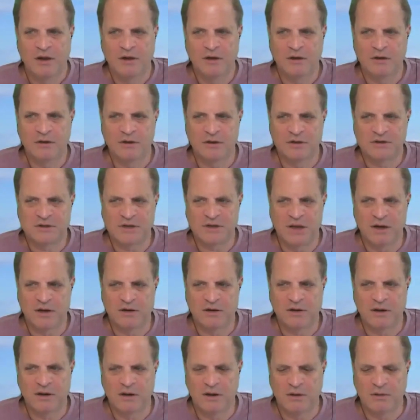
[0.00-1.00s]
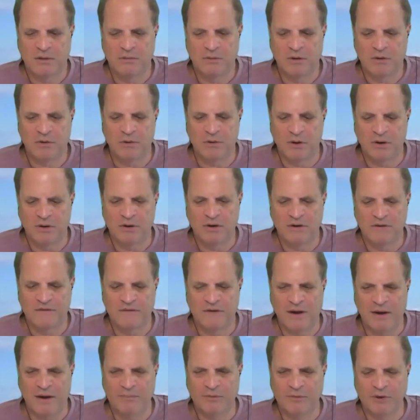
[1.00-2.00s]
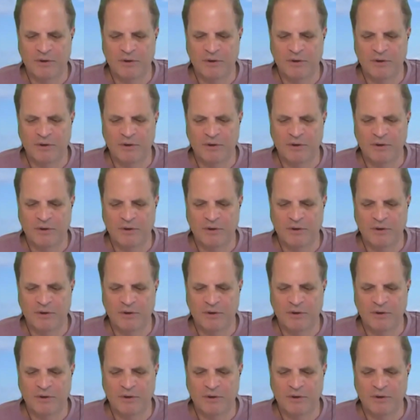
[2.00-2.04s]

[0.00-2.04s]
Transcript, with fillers: It looks like uh, we're caught in a time